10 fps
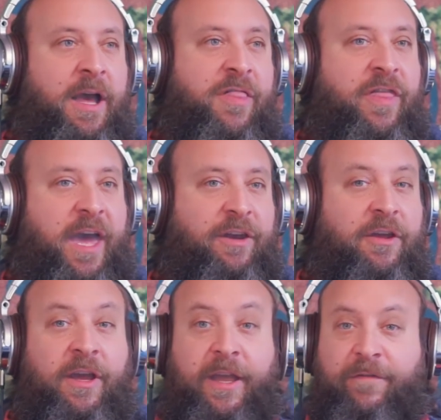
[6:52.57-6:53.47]
then
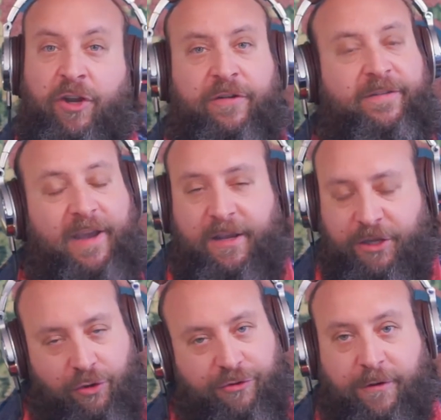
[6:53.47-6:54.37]
if you're sick,
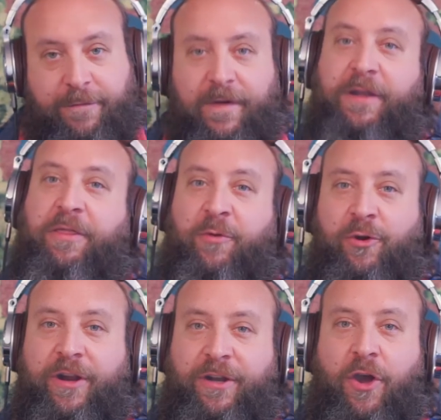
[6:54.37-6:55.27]
you should fight
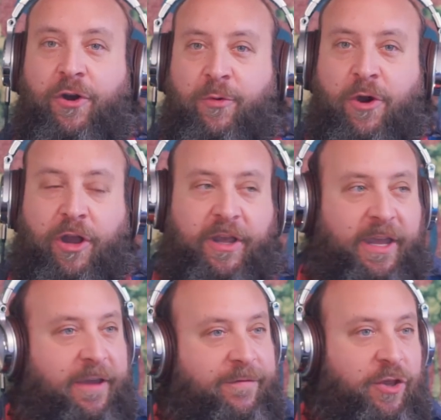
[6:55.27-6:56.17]
through it and go to work.
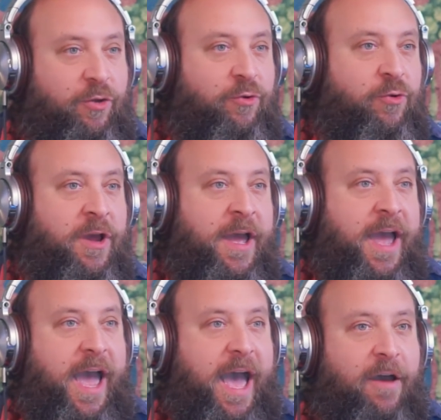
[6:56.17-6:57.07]
If you
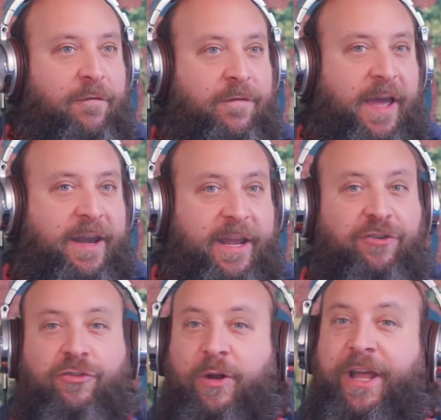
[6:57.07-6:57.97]
have an
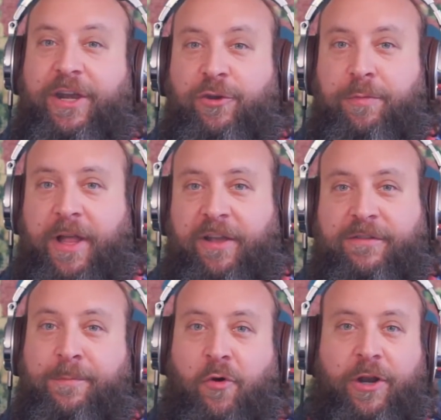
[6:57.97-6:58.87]
injury and you play a
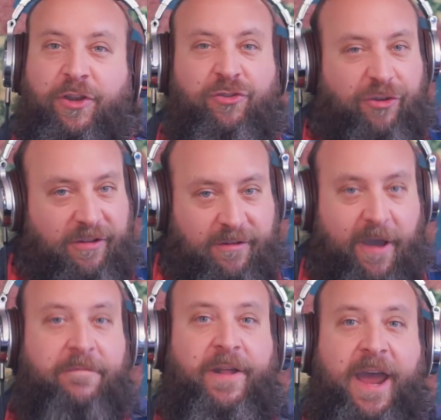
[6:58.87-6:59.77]
sport, you should
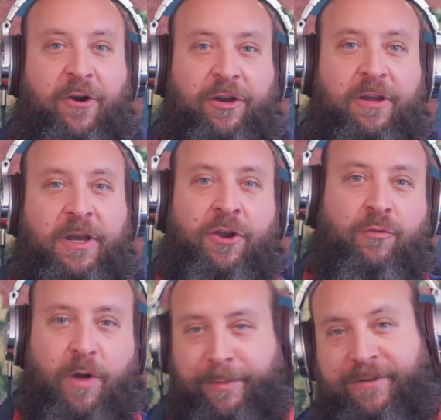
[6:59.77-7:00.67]
tough it out,
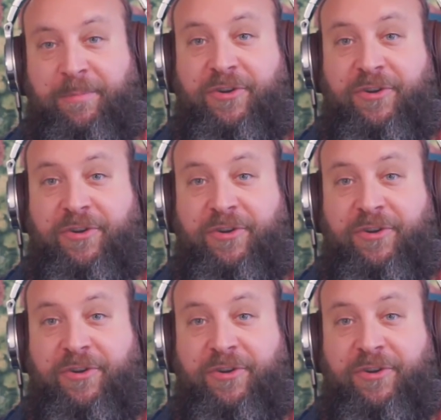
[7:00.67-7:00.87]
rub some